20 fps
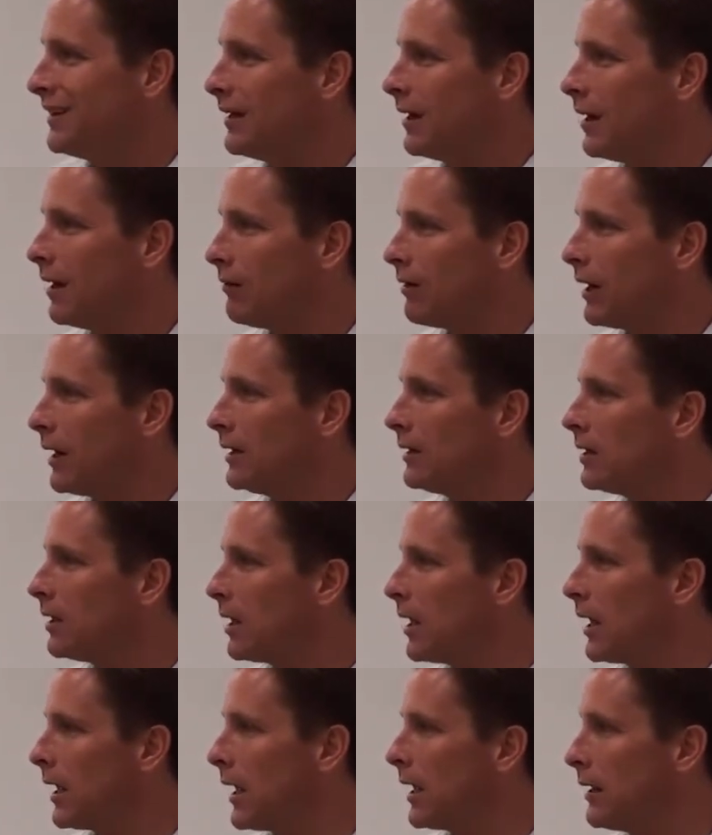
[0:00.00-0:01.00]
Right?
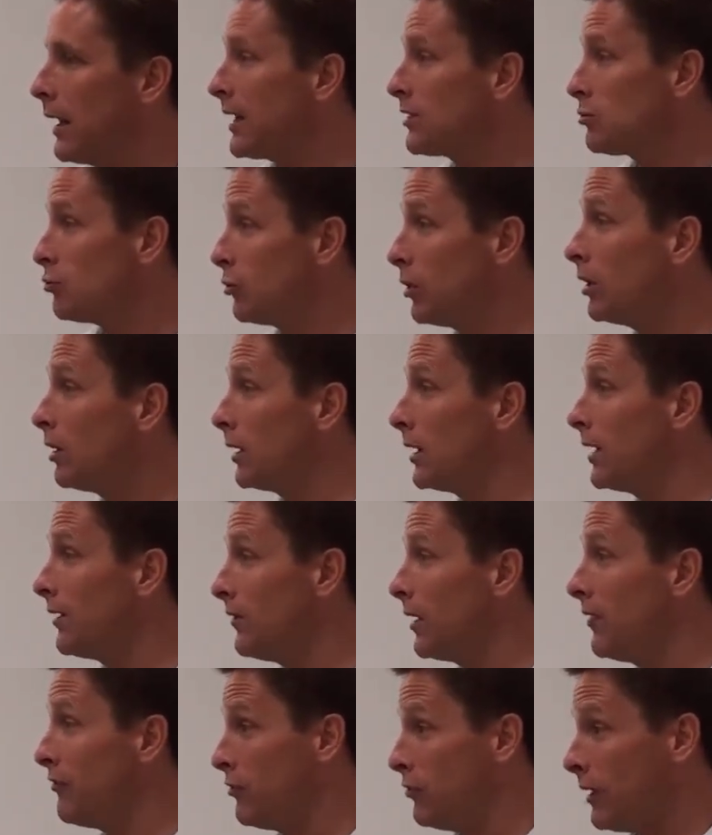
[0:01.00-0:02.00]
And that's
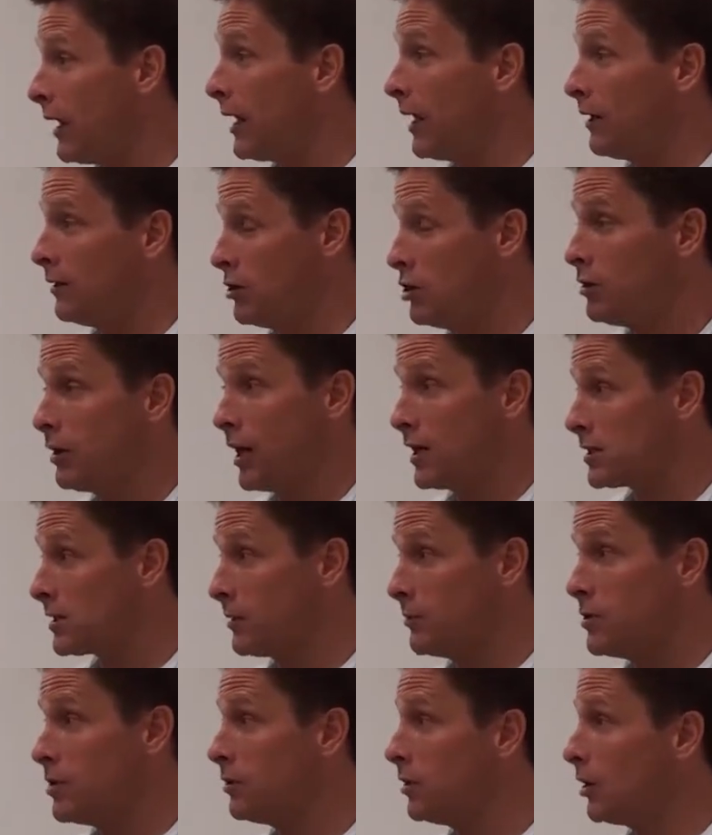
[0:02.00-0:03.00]
really, and you guys,
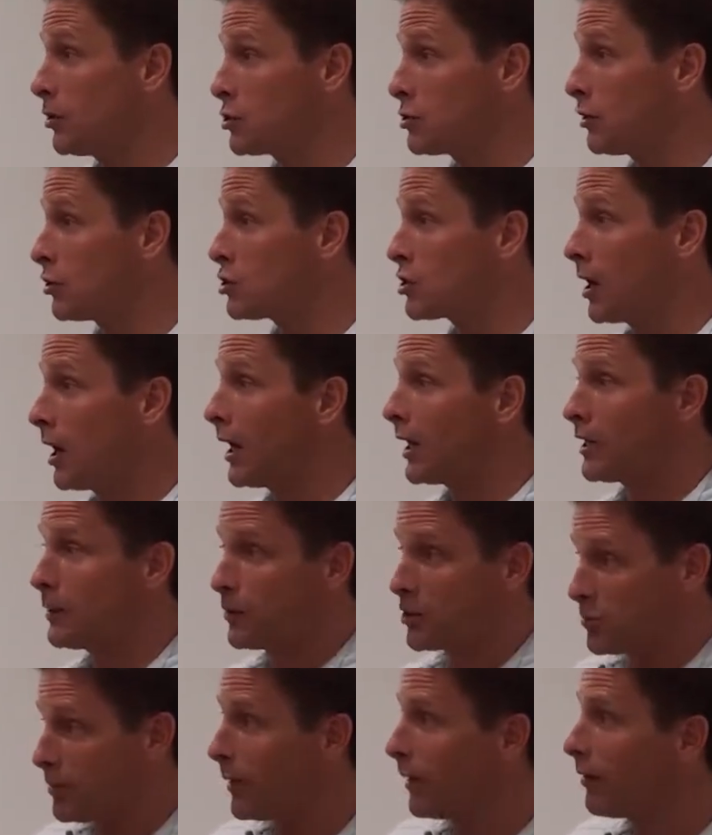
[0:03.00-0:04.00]
some of you know church
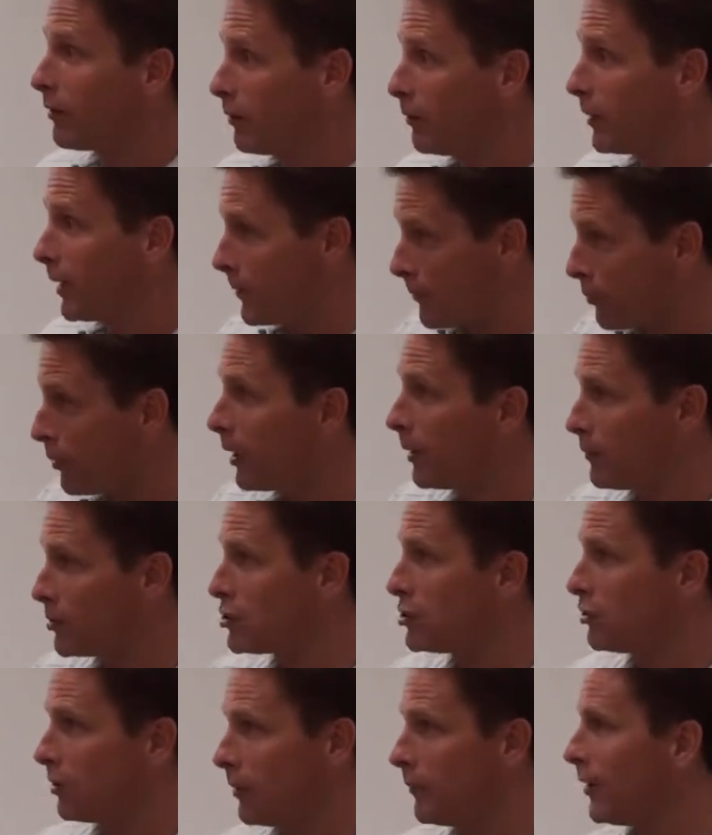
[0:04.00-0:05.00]
documents better than me, I
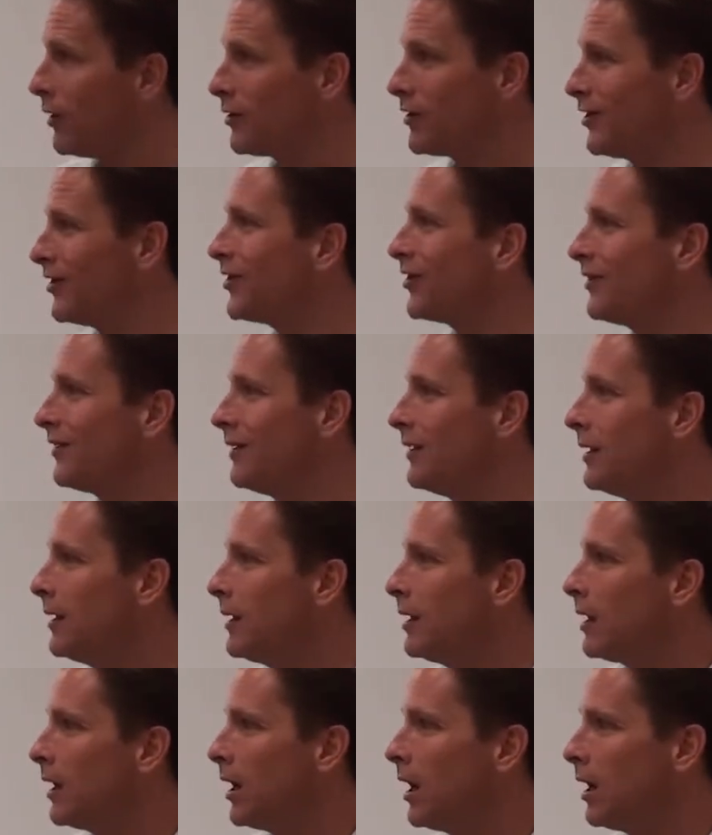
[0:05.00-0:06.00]
promise you. I'm here to learn.
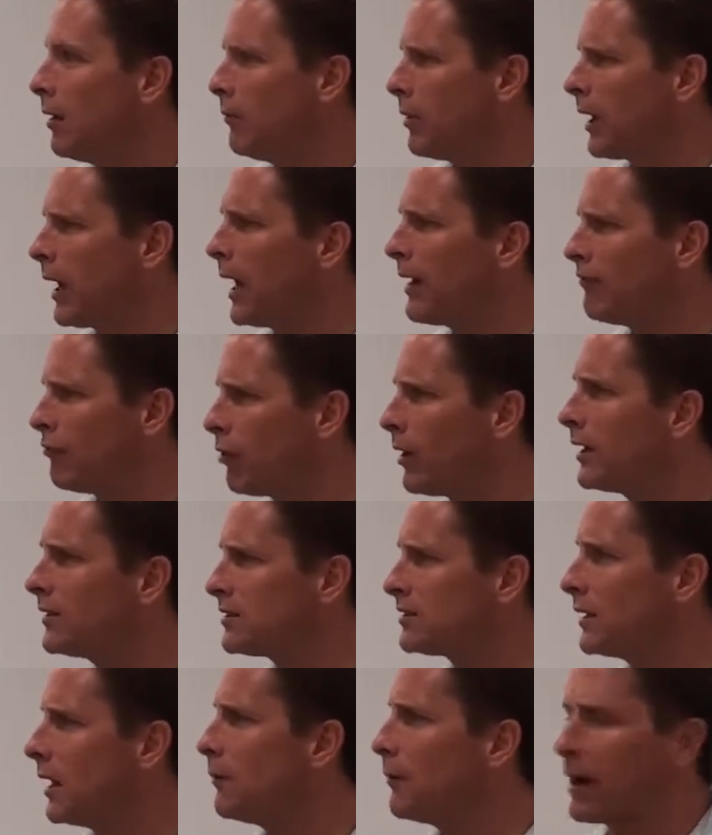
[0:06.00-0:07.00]
But I've read
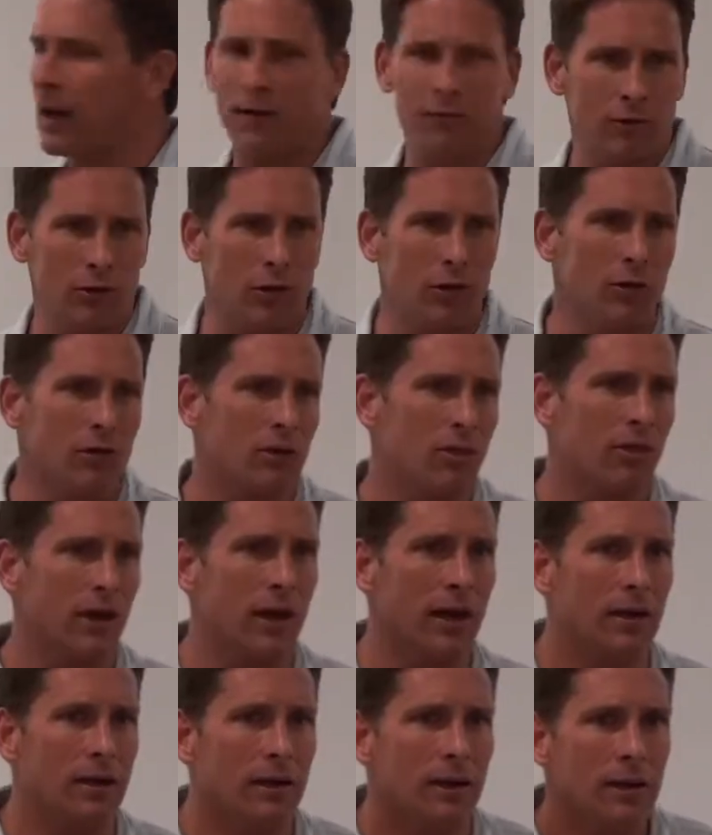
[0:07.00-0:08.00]
some and I've learned
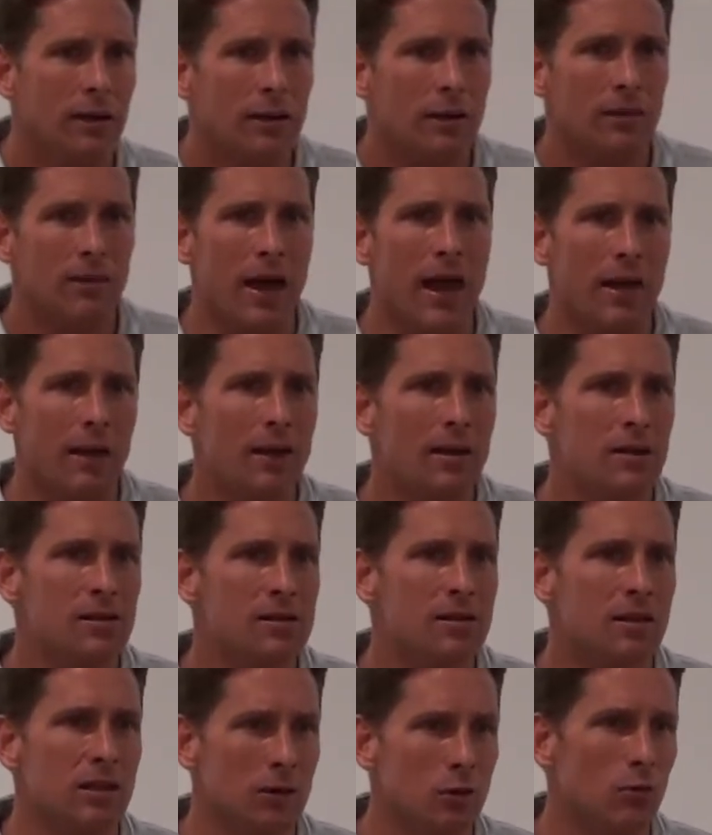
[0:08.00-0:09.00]
that that
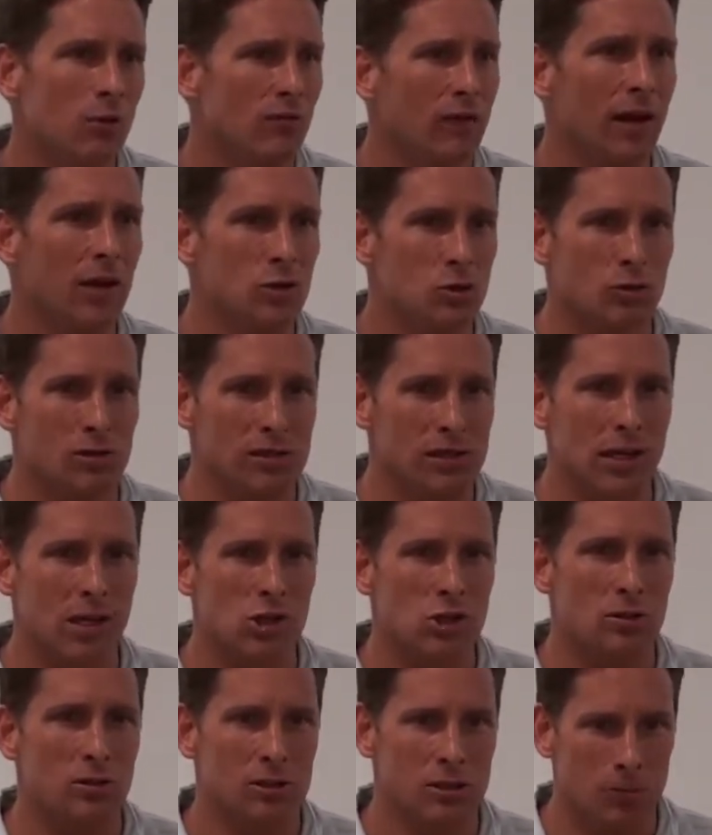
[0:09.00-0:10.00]
is the new
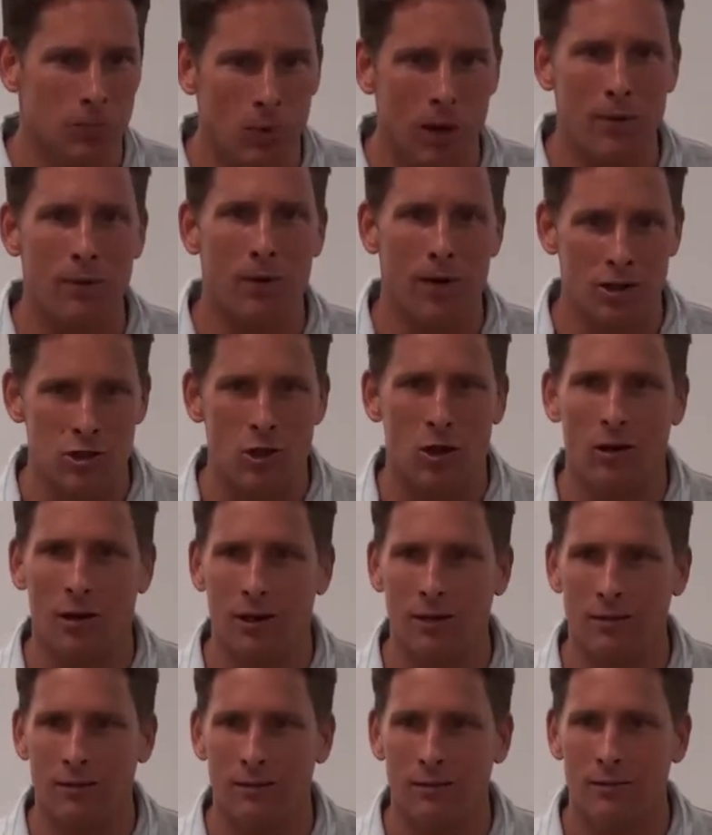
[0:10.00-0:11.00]
evangelization's primary
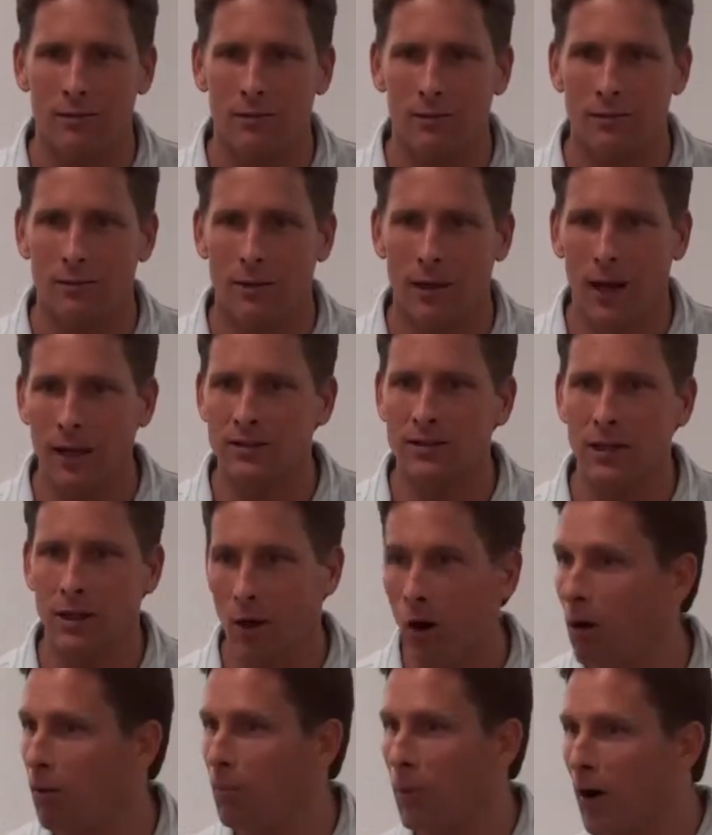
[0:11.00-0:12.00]
target. And I was like,
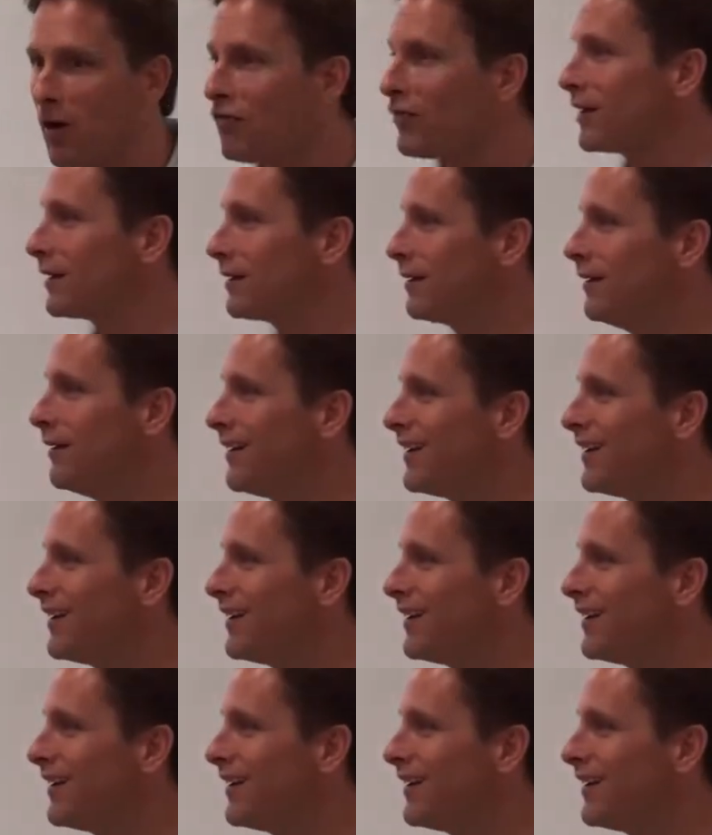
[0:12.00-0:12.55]
oh, perfect.